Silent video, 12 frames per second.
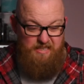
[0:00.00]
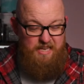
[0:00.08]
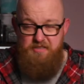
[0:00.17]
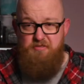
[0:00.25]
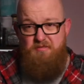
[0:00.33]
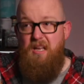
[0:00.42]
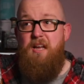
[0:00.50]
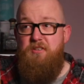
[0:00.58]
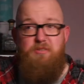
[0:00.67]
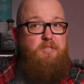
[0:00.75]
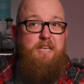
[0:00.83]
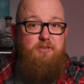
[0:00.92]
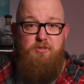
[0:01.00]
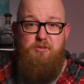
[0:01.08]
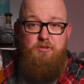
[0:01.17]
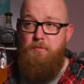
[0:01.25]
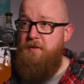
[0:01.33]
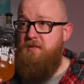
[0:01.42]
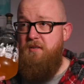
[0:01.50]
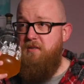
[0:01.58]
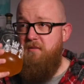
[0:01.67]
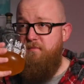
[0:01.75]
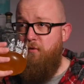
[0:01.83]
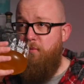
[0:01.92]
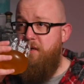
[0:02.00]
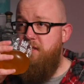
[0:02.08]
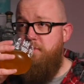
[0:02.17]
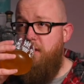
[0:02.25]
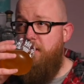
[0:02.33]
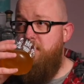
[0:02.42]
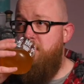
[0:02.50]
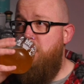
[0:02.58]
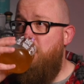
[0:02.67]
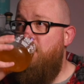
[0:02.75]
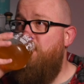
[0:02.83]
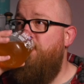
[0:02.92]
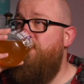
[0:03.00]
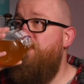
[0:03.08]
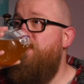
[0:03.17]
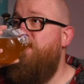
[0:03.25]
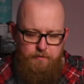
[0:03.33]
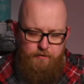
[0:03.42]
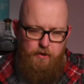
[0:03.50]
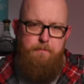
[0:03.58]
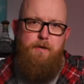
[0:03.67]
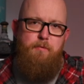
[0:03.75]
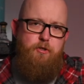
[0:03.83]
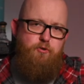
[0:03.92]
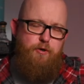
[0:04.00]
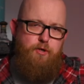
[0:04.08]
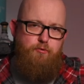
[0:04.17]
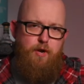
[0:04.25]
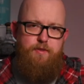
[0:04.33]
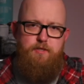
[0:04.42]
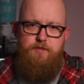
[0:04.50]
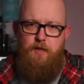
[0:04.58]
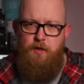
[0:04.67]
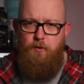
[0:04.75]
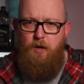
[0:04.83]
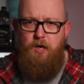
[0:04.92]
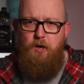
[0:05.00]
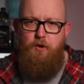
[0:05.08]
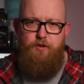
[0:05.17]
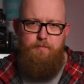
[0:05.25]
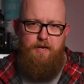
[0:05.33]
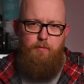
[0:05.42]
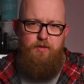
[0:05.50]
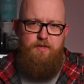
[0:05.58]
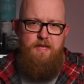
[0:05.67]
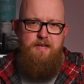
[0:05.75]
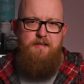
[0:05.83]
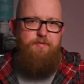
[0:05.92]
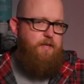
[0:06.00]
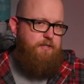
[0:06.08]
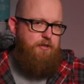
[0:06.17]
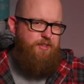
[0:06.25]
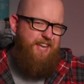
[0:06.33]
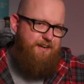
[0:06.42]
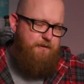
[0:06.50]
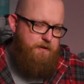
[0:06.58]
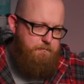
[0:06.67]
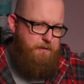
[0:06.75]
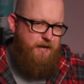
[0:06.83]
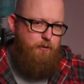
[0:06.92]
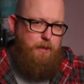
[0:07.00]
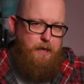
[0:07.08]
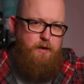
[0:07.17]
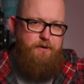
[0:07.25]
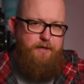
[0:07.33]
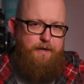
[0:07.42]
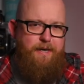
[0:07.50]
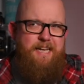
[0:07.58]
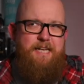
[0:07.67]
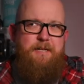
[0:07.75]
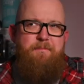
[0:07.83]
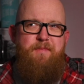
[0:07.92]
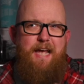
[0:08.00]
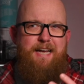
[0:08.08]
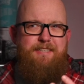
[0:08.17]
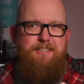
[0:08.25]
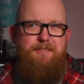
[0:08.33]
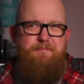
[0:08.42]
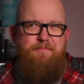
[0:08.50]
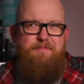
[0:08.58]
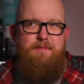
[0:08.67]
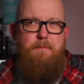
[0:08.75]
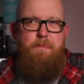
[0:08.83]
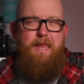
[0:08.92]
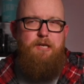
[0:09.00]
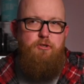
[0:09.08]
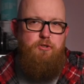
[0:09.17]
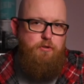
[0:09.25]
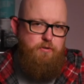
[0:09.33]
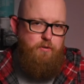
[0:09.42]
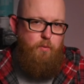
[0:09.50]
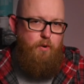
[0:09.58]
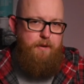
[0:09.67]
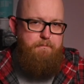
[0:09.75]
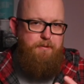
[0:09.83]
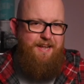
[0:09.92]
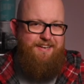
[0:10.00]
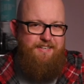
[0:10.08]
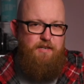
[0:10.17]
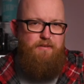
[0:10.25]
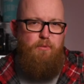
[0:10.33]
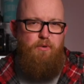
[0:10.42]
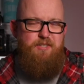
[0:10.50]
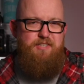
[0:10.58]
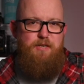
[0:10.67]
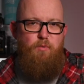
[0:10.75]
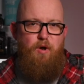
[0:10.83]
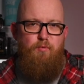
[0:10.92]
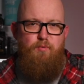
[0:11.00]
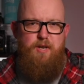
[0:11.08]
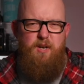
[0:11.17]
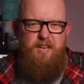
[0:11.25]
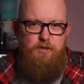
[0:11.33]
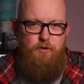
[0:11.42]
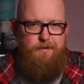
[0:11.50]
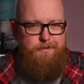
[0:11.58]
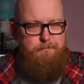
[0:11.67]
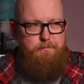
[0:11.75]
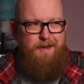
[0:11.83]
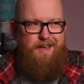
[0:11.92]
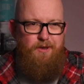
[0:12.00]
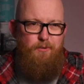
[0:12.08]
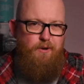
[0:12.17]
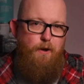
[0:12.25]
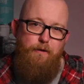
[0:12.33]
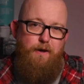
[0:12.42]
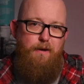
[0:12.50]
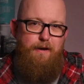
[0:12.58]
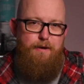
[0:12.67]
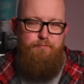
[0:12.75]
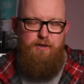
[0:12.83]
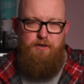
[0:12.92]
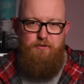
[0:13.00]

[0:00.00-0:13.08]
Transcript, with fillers: it just does the business for me, to be honest. I feel like people are trying to create this style a lot at the minute with things like the India Pale Lager, and that just doesn't quite blend. If you want to see what a really good pale lager hybrid